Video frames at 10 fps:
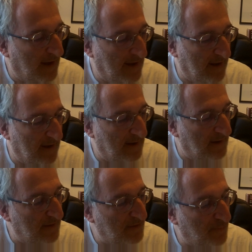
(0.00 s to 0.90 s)

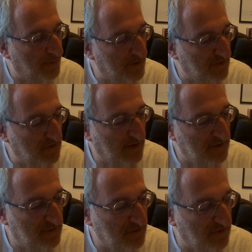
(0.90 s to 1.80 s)
The
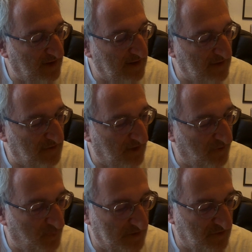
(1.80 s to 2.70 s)
presentation scene
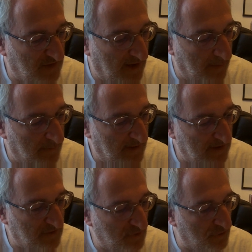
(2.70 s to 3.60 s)
itself we skip.
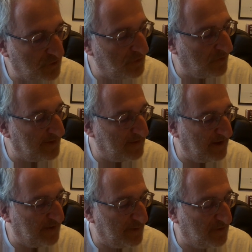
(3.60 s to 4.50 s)
It is not a good
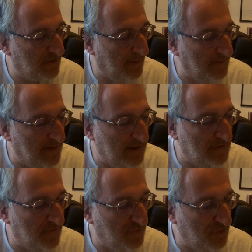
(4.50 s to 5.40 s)
idea to interrupt the
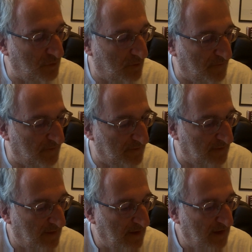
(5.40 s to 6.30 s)
narrative too often,
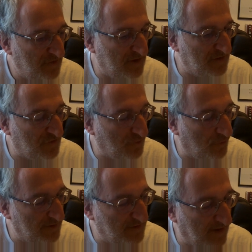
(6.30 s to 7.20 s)
since
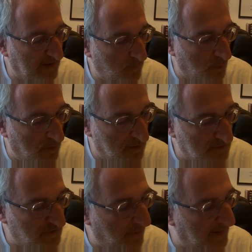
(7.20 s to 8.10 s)
storytelling
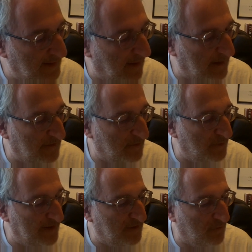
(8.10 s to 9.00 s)
works by lulling the
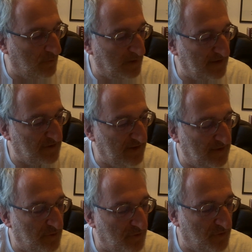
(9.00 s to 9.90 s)
reader or listener
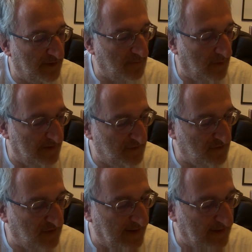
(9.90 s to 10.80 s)
into a dreamlike
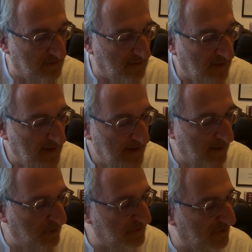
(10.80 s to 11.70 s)
state
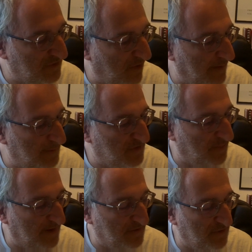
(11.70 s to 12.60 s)
in which the time and
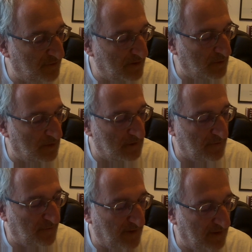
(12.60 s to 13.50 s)
space of the real
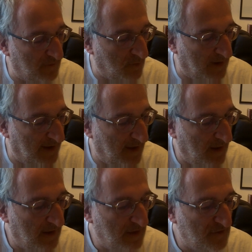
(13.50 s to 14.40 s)
world fade away,
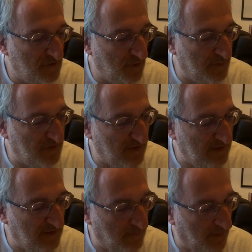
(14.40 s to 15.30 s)

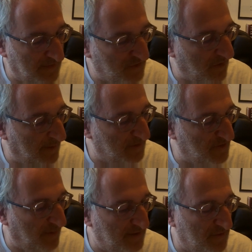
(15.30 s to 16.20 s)
superseded by the time and
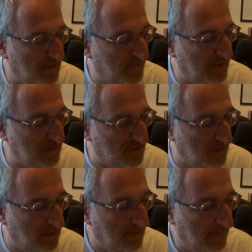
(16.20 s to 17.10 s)
space of the fiction.